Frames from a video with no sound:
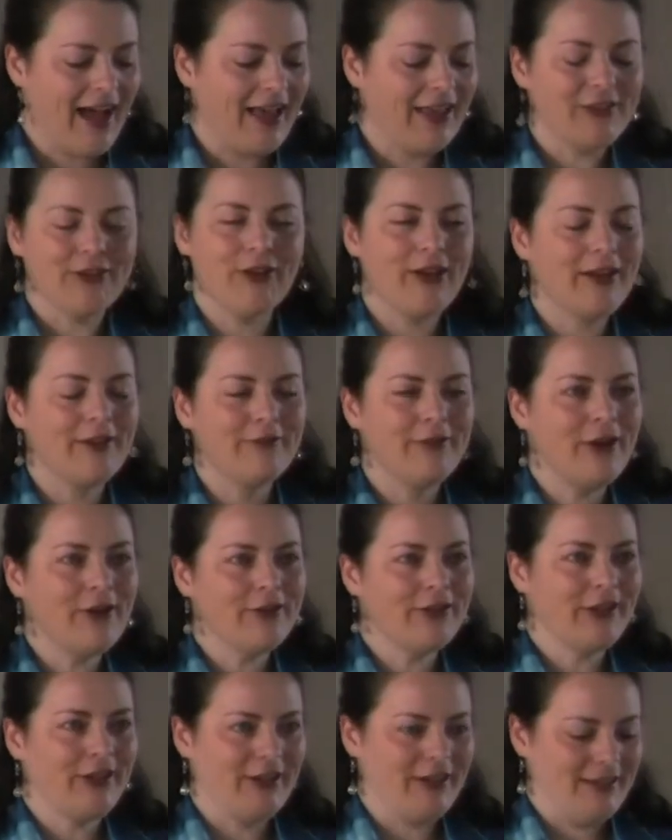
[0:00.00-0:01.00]
So I
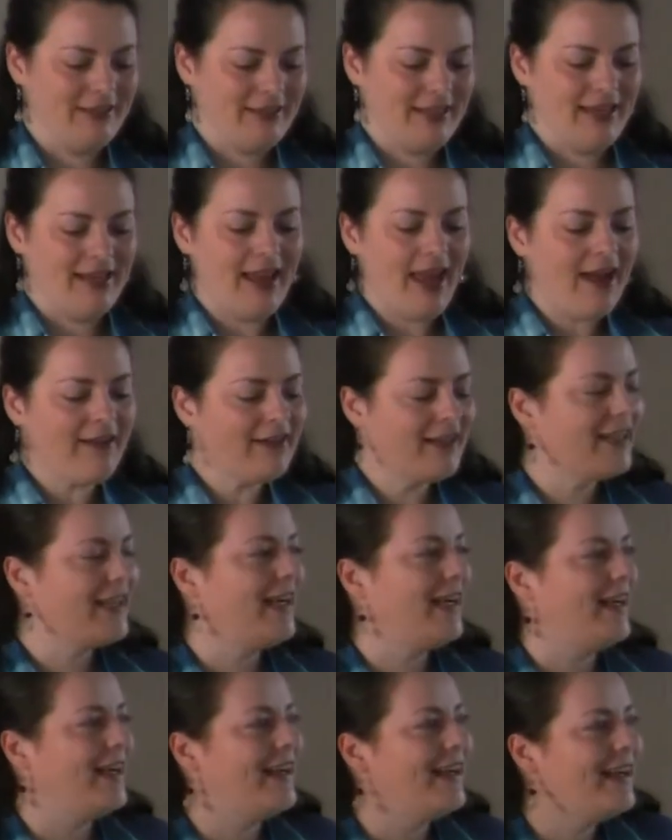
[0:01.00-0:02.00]
wrote to her and said,
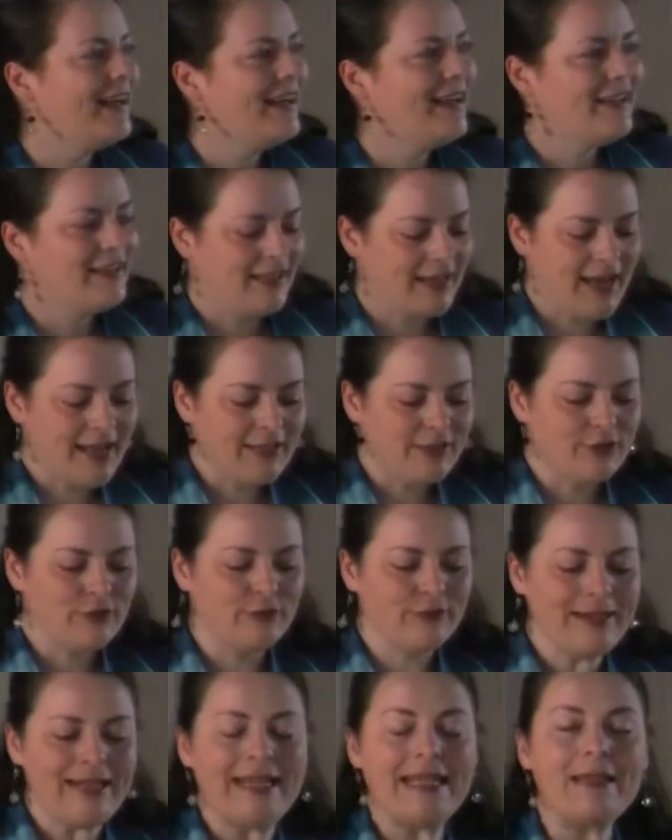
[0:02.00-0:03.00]
Erica, did I
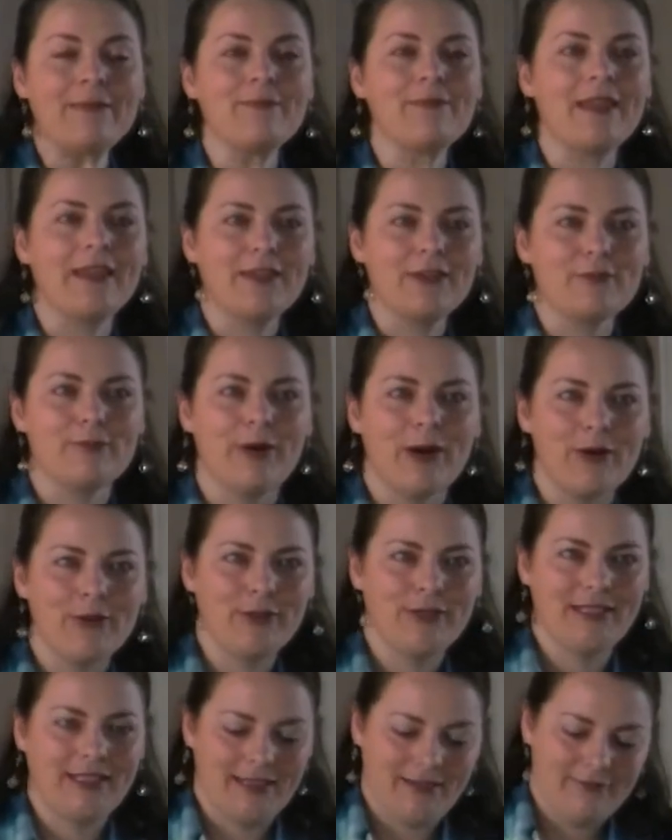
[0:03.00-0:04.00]
dream that you
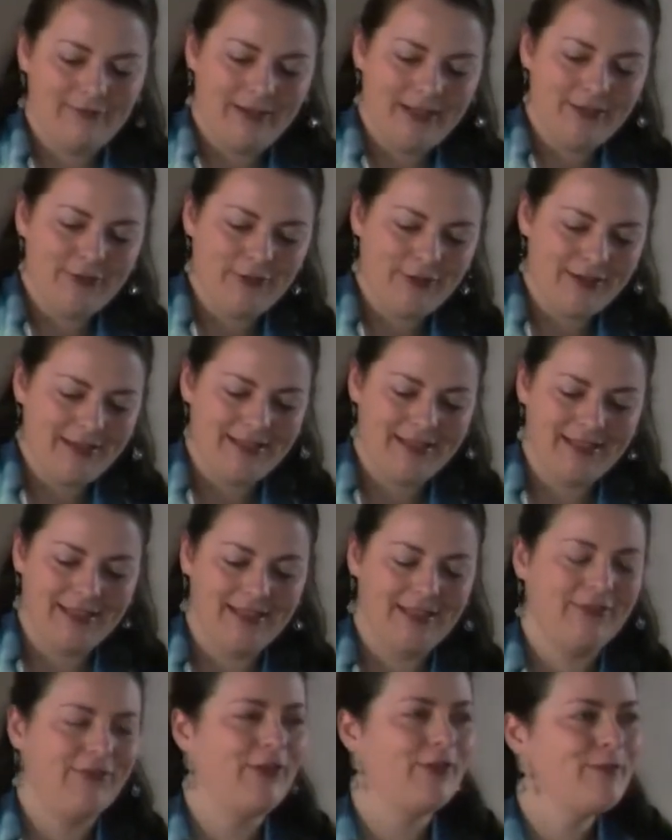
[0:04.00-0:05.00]
posted
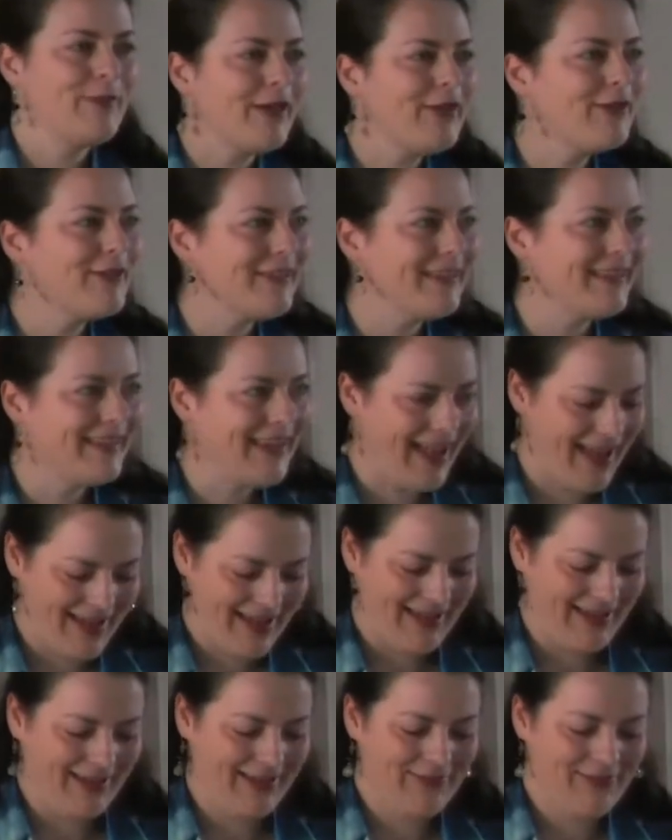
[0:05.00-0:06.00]
resources for Mother's
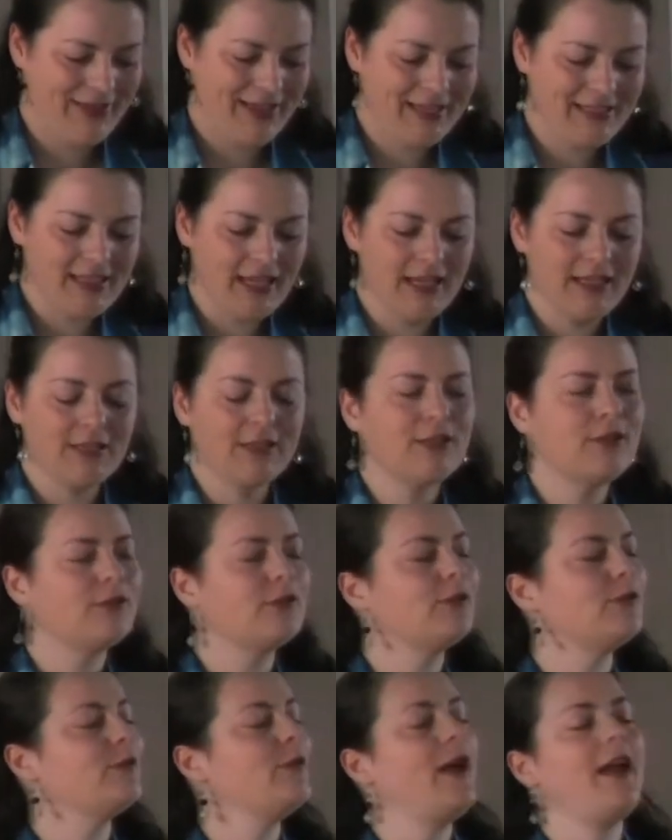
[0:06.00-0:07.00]
Day? Because I
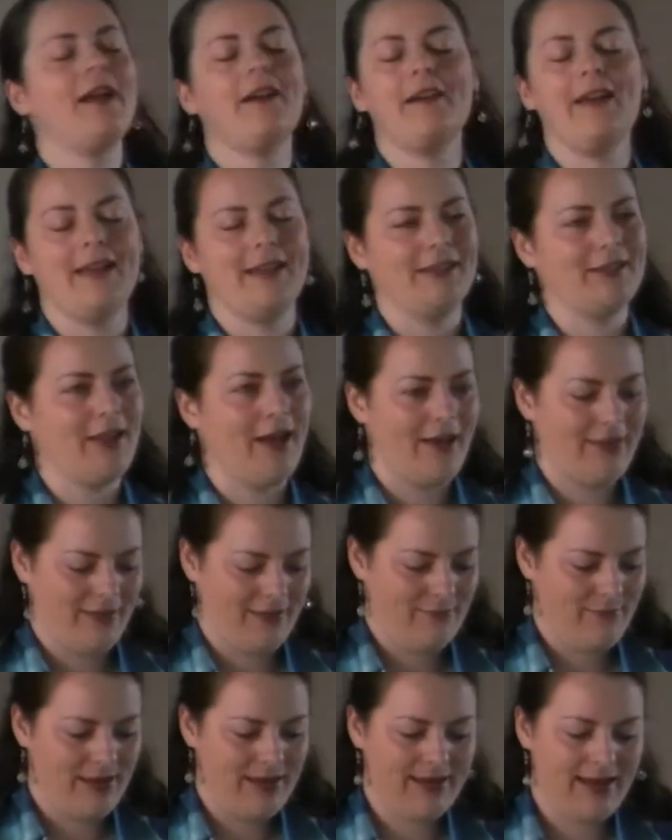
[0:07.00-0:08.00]
swear I saw
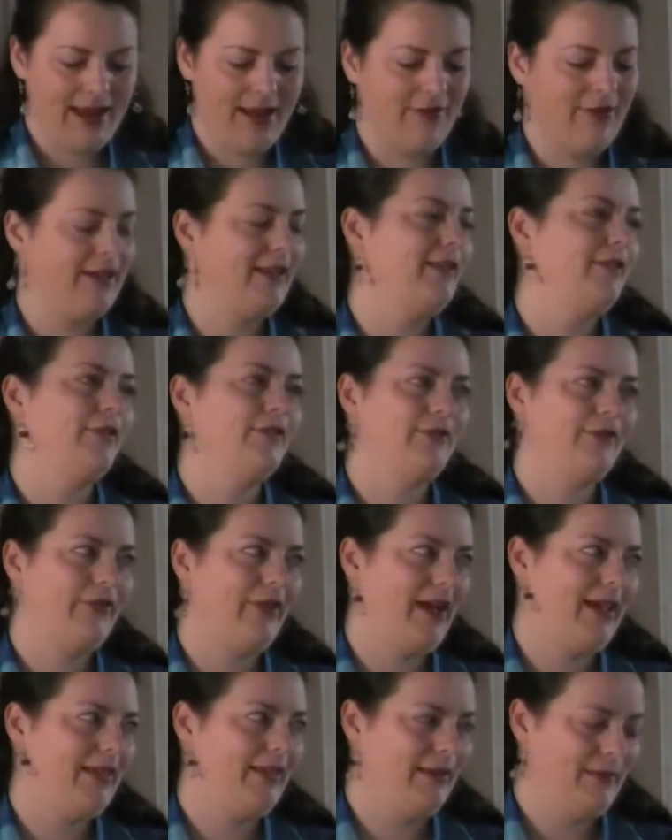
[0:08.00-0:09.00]
them and now I don't
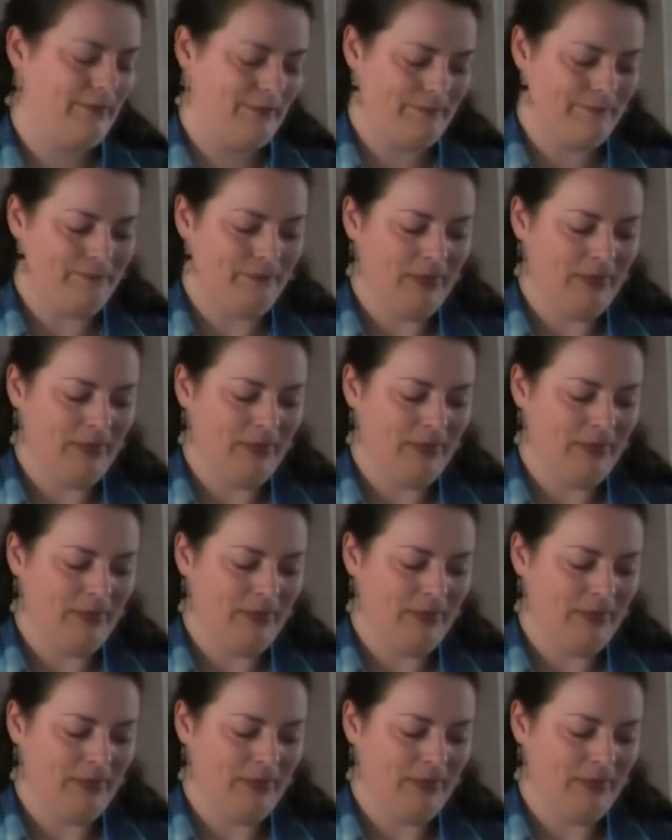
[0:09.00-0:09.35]
find them.